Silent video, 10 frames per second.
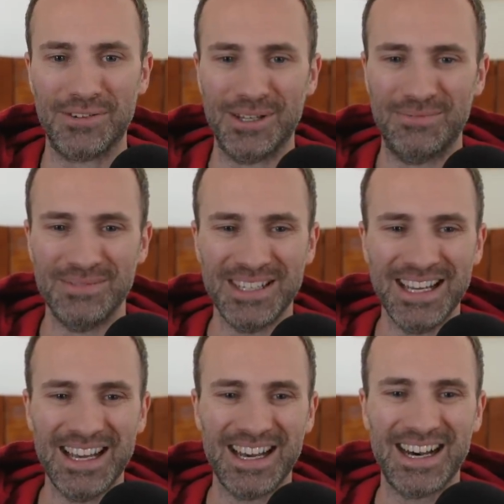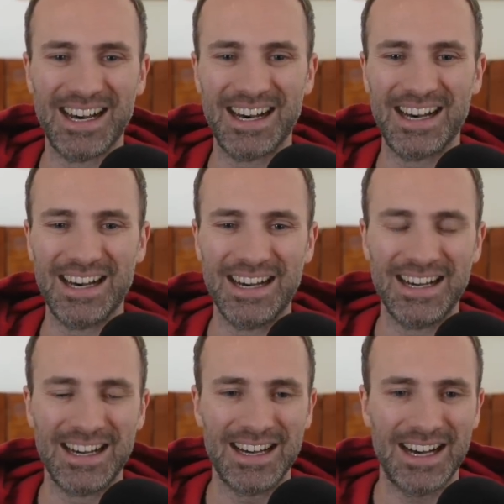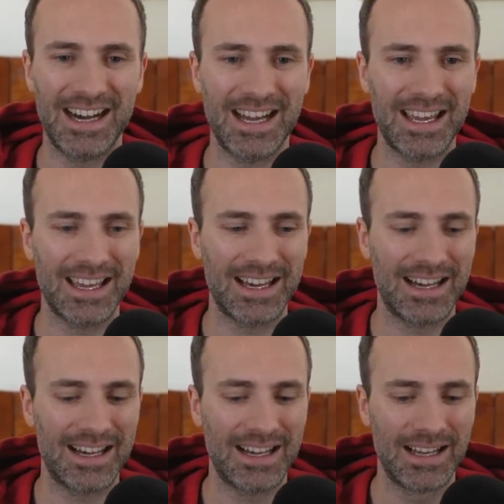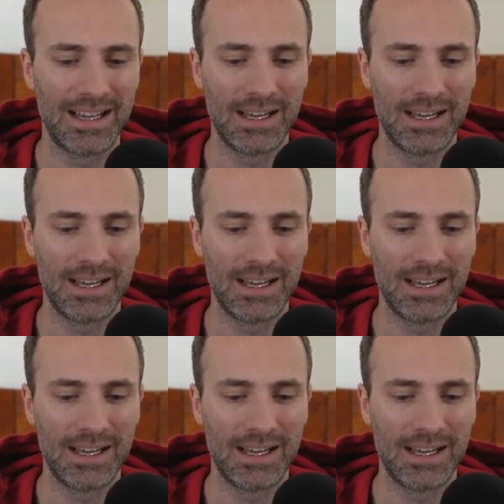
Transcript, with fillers: NeoVim. Uh, I uh,